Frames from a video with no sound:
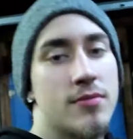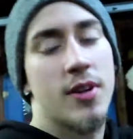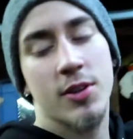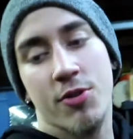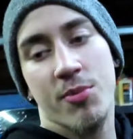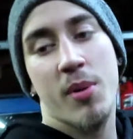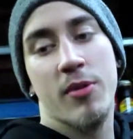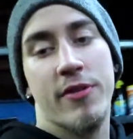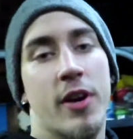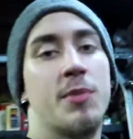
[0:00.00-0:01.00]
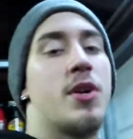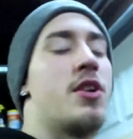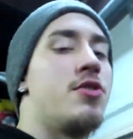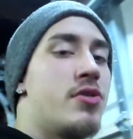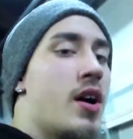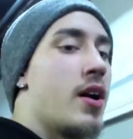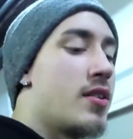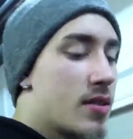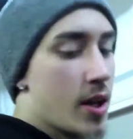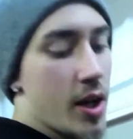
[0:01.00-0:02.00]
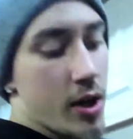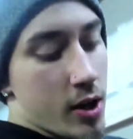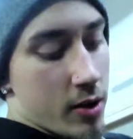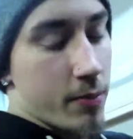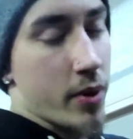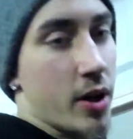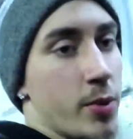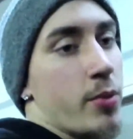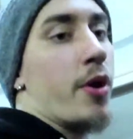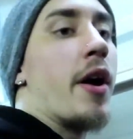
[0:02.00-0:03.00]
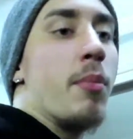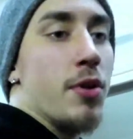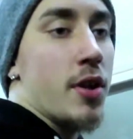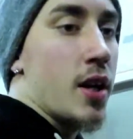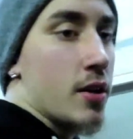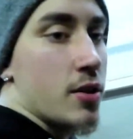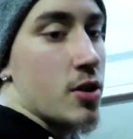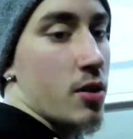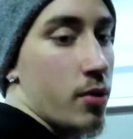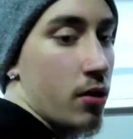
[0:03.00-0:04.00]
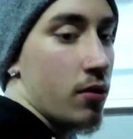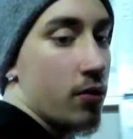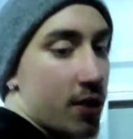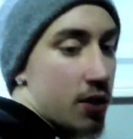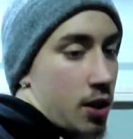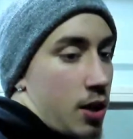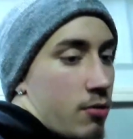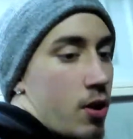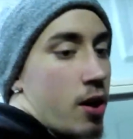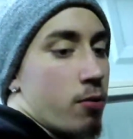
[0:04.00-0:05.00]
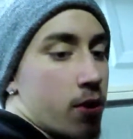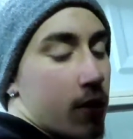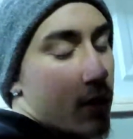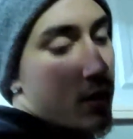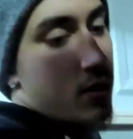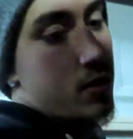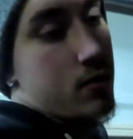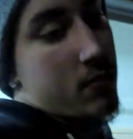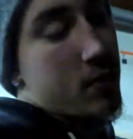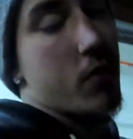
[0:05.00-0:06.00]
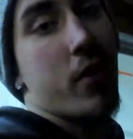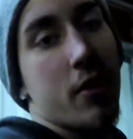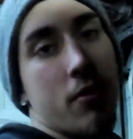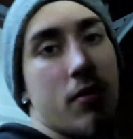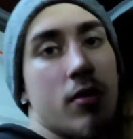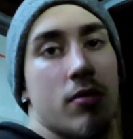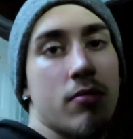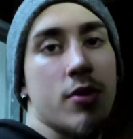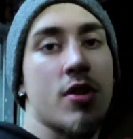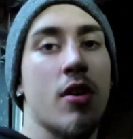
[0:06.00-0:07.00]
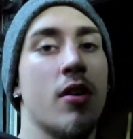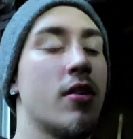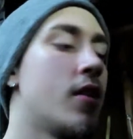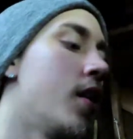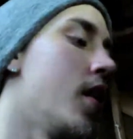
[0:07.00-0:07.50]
I don't remember if I updated you guys, but we were able to get the turbo sitting right with the oil return.